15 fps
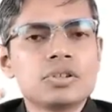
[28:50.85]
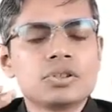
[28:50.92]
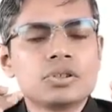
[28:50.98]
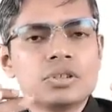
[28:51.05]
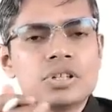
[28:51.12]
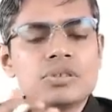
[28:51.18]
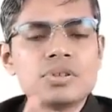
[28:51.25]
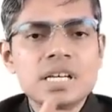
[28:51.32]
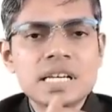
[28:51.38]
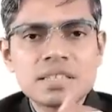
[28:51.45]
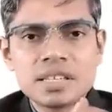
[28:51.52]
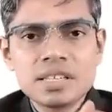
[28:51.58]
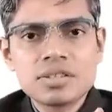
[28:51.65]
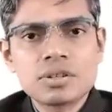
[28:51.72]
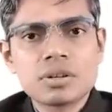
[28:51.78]
So due to
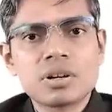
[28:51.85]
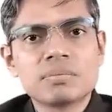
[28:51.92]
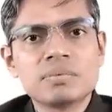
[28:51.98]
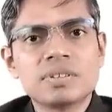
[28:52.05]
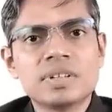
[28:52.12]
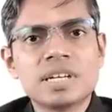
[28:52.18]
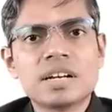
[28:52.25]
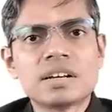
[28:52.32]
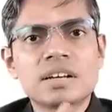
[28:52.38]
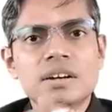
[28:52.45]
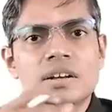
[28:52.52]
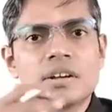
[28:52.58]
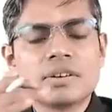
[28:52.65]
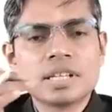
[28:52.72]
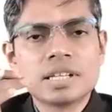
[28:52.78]
asystole of the
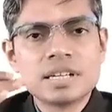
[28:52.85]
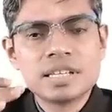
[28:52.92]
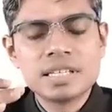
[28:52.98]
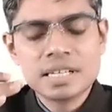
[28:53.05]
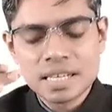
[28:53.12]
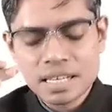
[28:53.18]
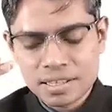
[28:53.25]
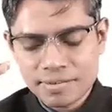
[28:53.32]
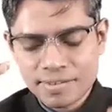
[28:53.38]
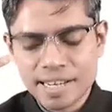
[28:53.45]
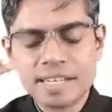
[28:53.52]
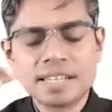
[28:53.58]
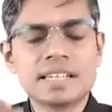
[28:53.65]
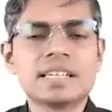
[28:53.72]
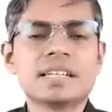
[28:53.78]
ventricle and dizziness,
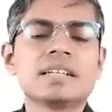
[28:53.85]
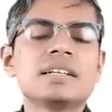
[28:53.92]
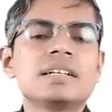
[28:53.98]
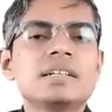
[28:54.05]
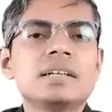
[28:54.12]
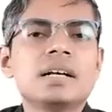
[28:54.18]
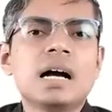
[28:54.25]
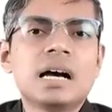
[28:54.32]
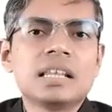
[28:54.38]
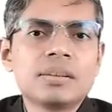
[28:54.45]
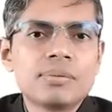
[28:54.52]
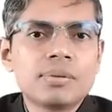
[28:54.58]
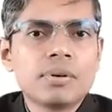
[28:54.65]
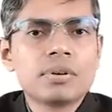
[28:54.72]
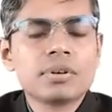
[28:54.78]
fainting and
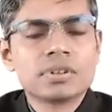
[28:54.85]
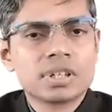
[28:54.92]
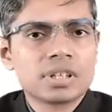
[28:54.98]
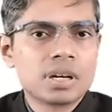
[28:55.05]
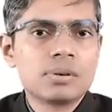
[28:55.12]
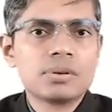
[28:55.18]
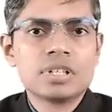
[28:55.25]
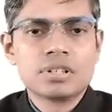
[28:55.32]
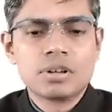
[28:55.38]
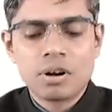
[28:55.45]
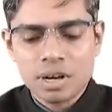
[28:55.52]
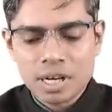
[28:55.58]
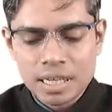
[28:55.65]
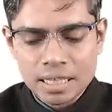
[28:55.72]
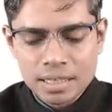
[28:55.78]
the fall on the ground is
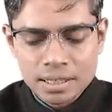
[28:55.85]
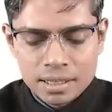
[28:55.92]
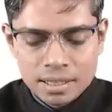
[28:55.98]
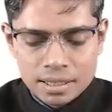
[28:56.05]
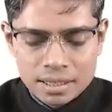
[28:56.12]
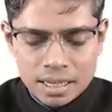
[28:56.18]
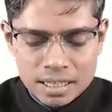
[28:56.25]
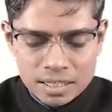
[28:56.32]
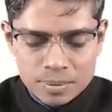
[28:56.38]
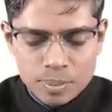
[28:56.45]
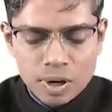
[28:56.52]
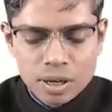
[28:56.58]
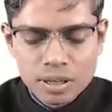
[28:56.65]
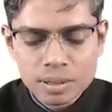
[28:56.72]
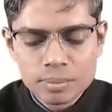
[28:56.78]
occurring, that is
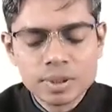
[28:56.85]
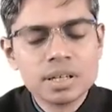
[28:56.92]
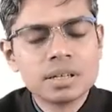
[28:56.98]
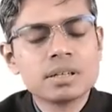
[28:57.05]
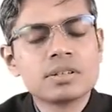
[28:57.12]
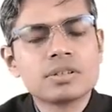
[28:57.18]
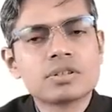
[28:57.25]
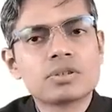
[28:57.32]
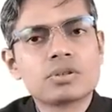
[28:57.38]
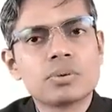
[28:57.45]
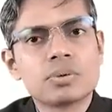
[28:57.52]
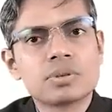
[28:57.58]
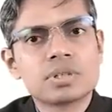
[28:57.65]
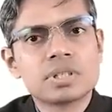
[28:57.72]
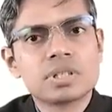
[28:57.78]
part of the
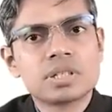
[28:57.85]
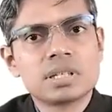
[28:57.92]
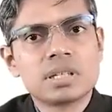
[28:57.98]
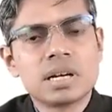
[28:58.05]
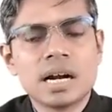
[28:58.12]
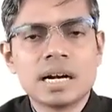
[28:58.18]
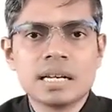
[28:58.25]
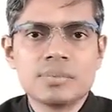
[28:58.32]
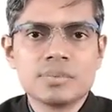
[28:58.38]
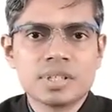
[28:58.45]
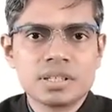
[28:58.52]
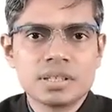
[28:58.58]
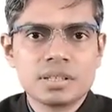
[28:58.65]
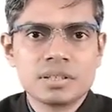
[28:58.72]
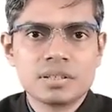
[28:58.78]

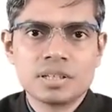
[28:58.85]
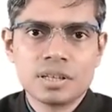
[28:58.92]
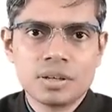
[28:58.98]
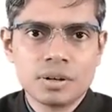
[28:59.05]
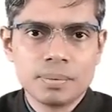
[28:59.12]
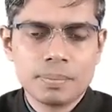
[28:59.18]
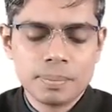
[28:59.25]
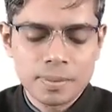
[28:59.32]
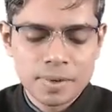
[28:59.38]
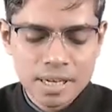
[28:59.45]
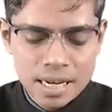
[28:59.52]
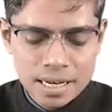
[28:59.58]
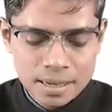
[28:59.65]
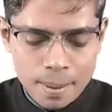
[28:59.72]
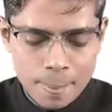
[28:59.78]
Stokes-Adams syndrome,
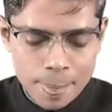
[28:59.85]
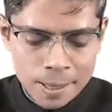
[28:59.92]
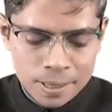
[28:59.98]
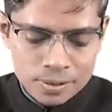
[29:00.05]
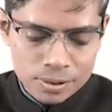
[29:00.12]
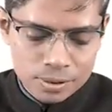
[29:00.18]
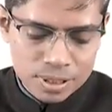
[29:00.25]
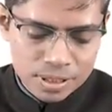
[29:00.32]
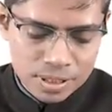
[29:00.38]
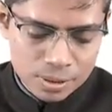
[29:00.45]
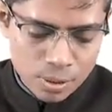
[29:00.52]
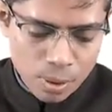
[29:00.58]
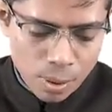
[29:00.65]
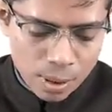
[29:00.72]
right? So this is